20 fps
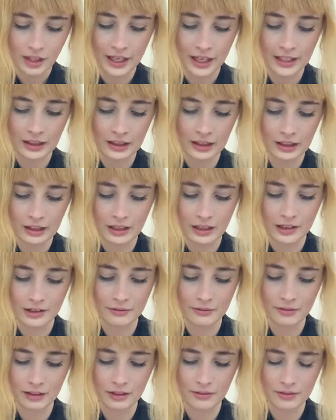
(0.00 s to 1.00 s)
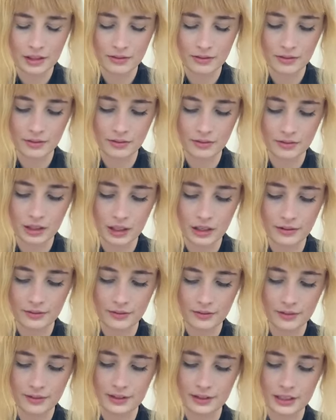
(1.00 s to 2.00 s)
I love, love, love, love
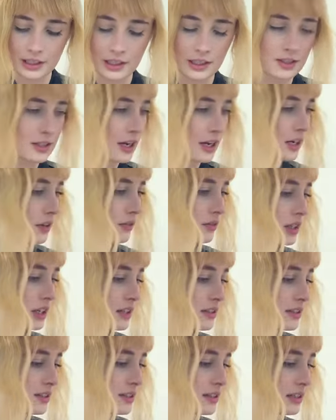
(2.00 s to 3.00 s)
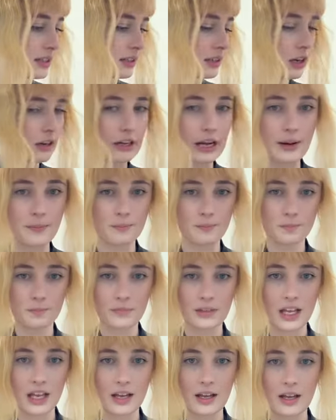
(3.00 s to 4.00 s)
the design of this. Okay,
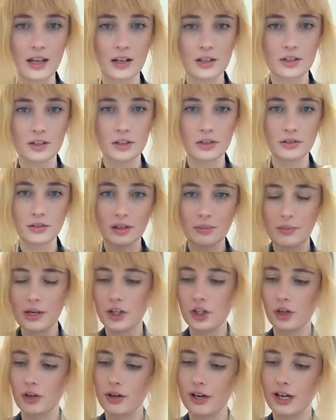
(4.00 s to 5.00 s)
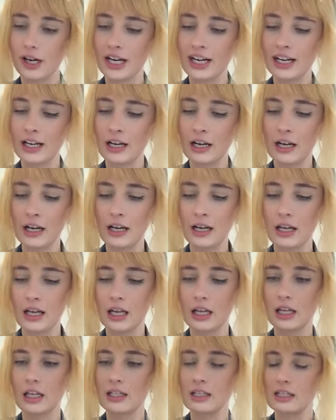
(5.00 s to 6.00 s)
to the measuring
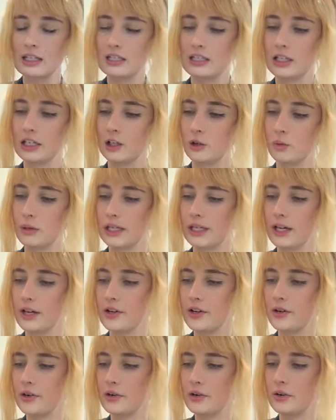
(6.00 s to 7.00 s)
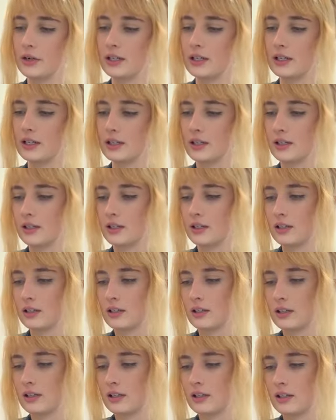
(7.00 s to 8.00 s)
stick we go.
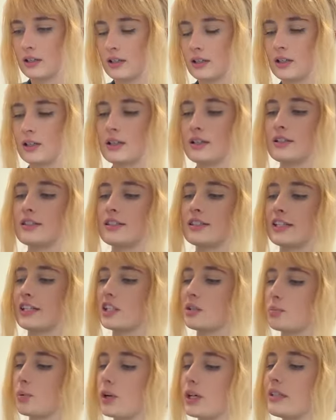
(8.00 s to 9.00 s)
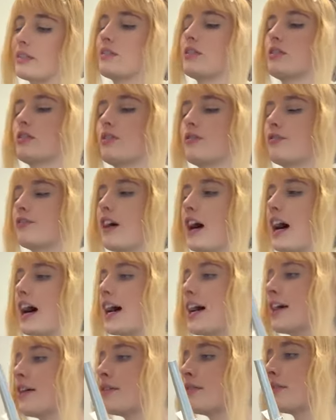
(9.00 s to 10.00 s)

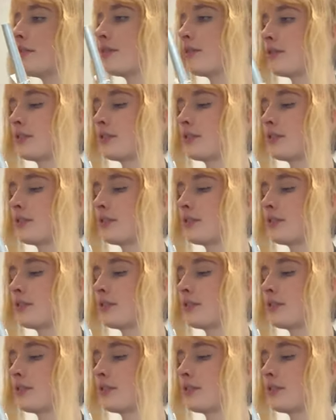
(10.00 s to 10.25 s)
6.25,